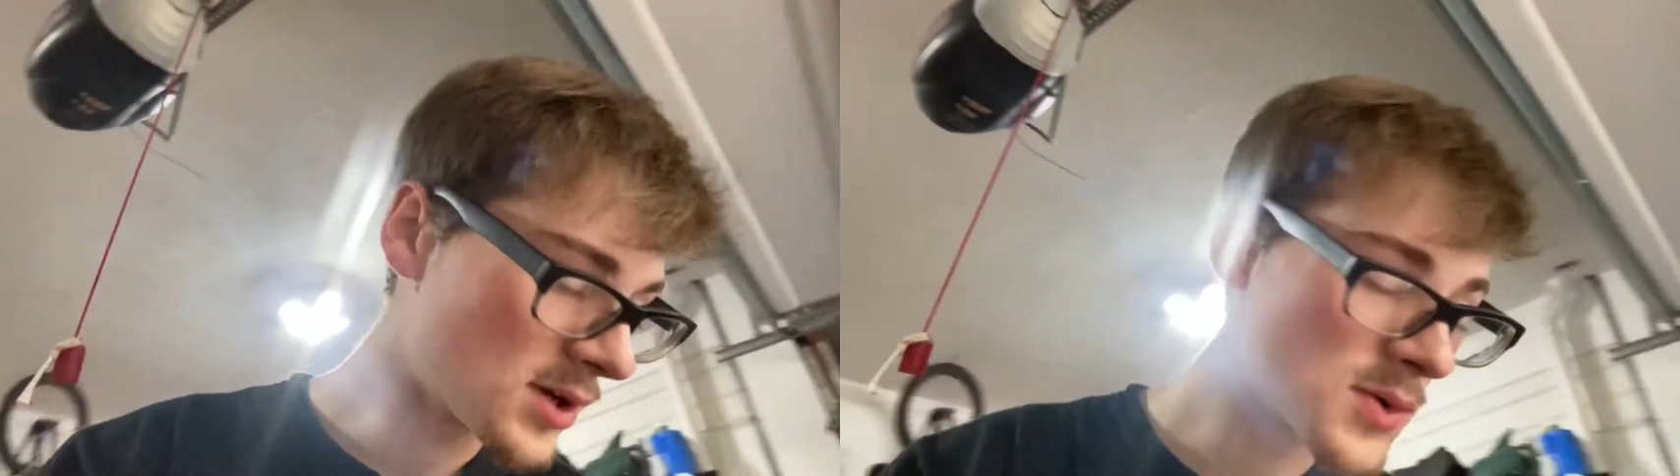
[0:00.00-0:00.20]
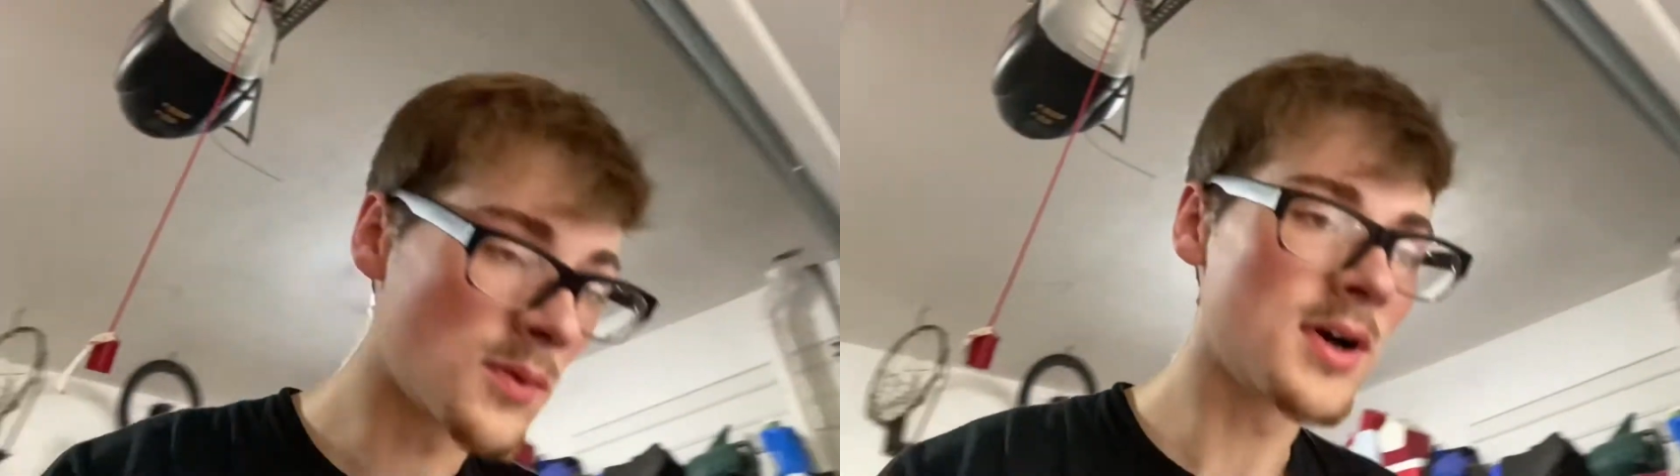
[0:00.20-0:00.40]

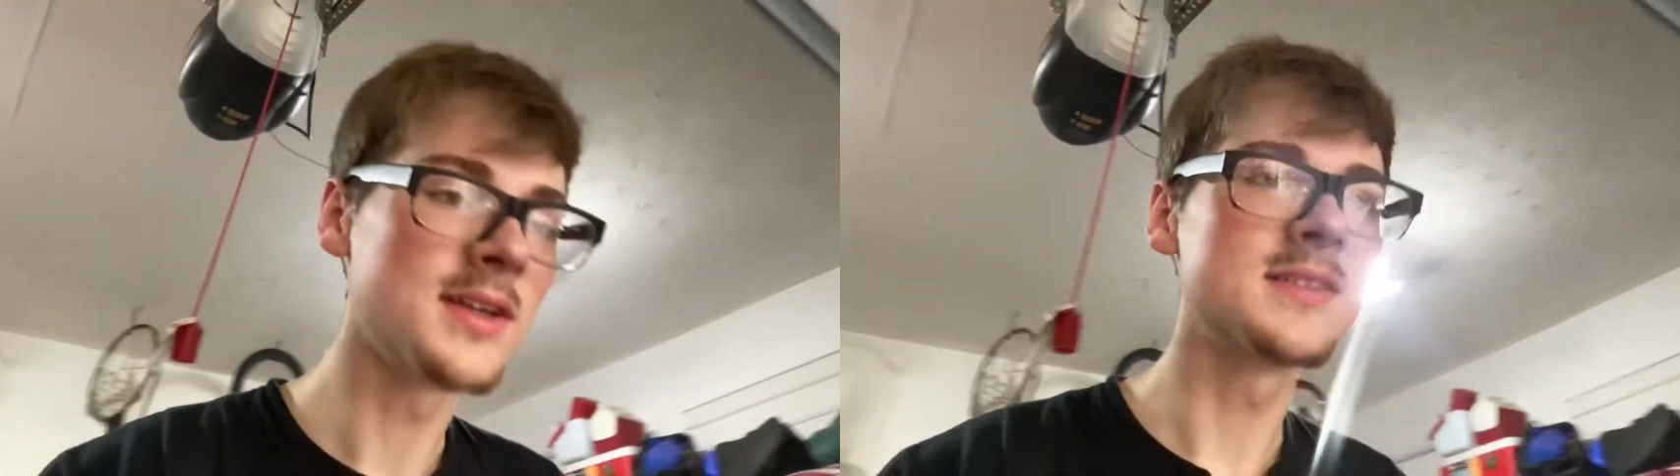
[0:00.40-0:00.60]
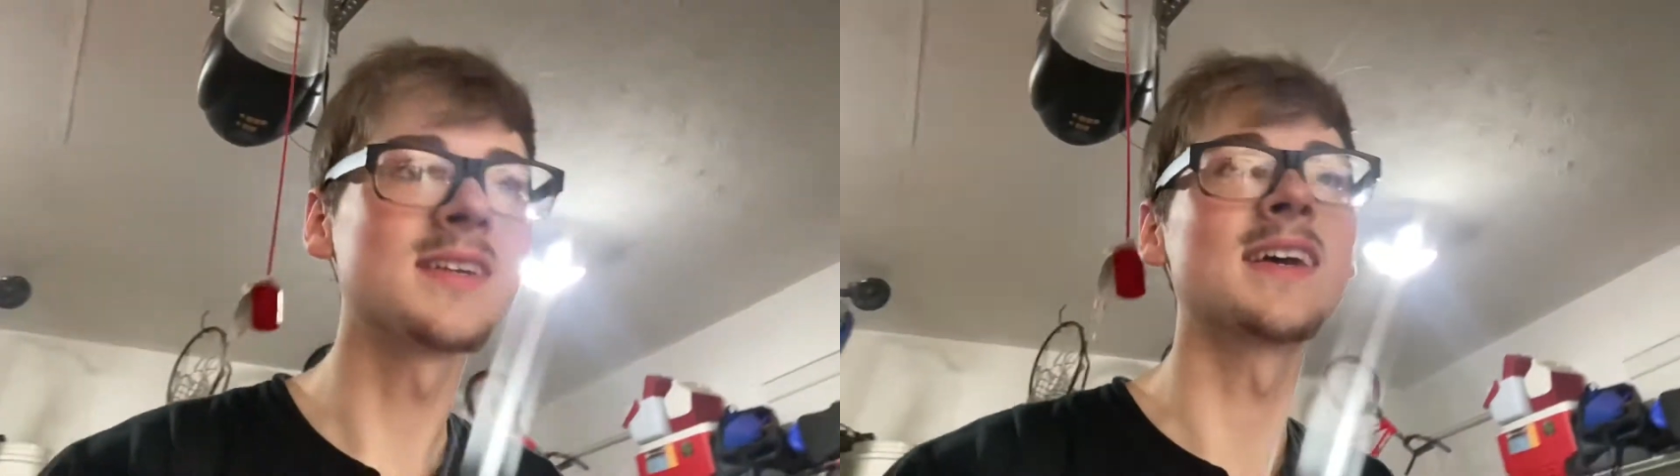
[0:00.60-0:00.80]

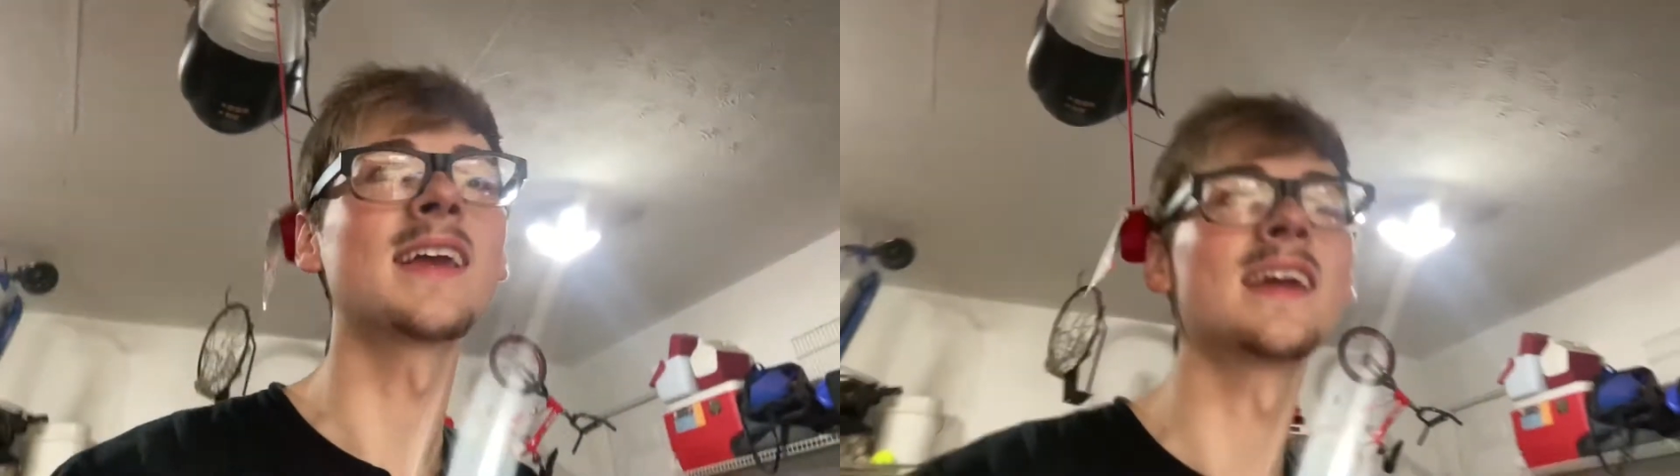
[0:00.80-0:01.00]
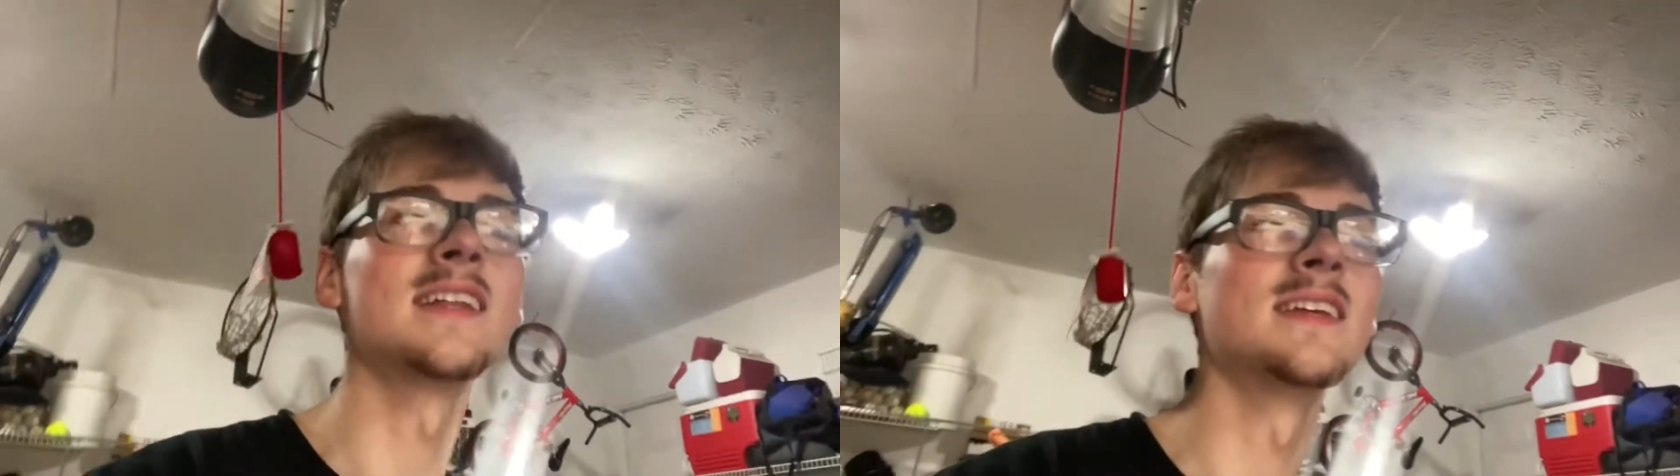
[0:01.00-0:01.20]
was like
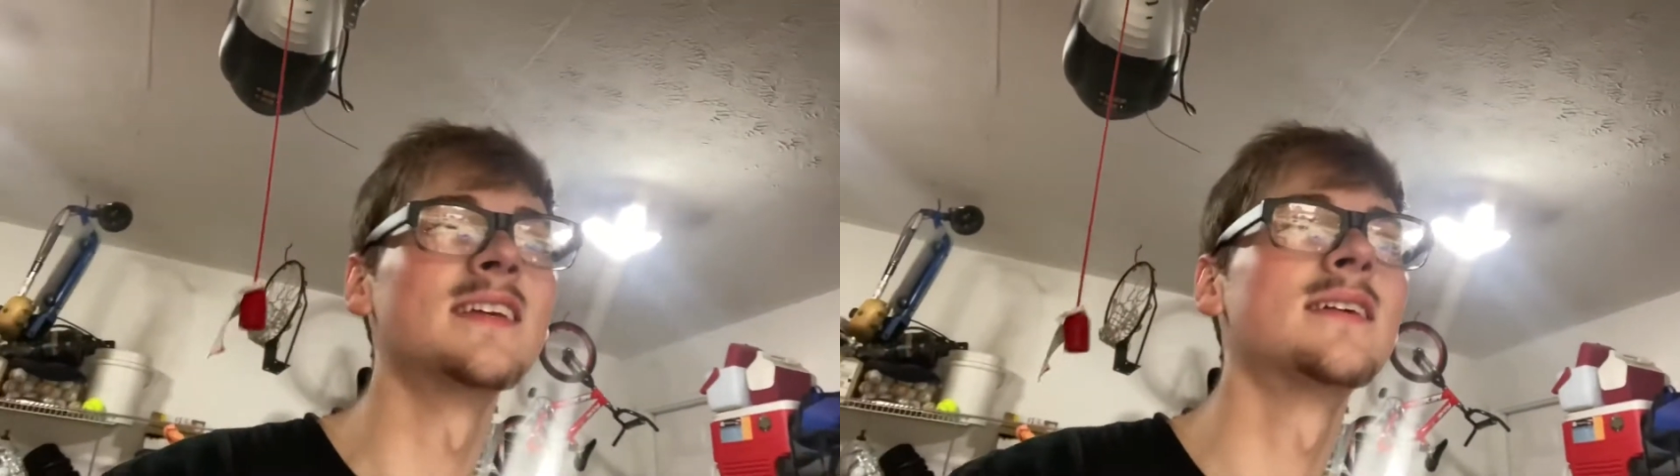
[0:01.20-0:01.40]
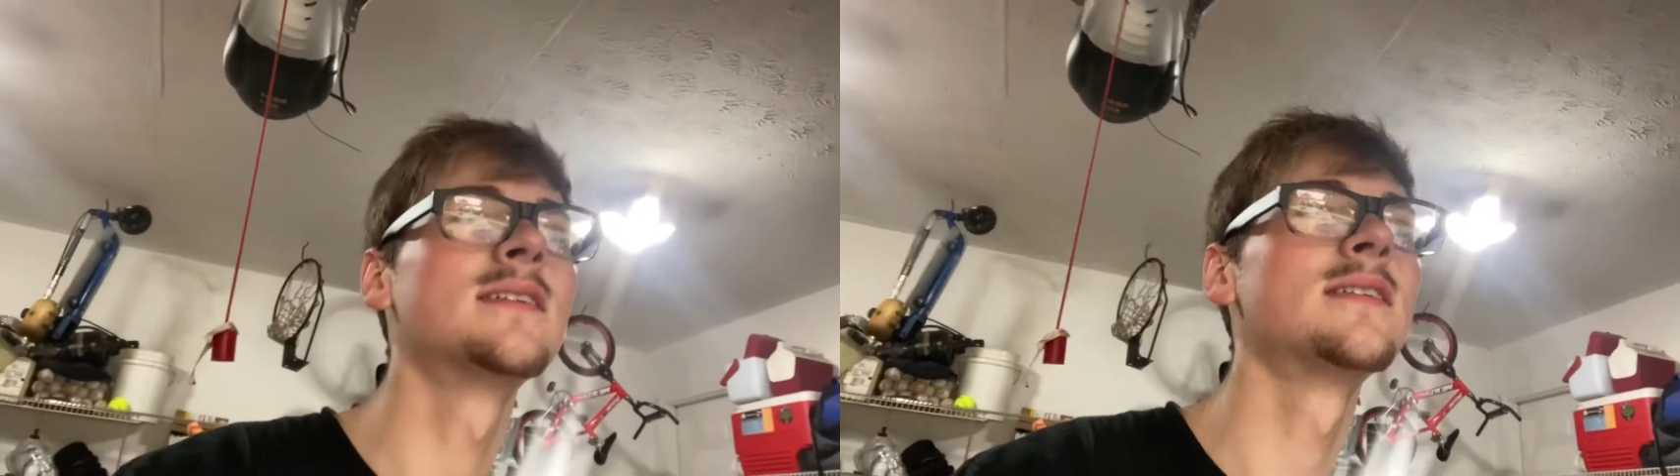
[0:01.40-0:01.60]
80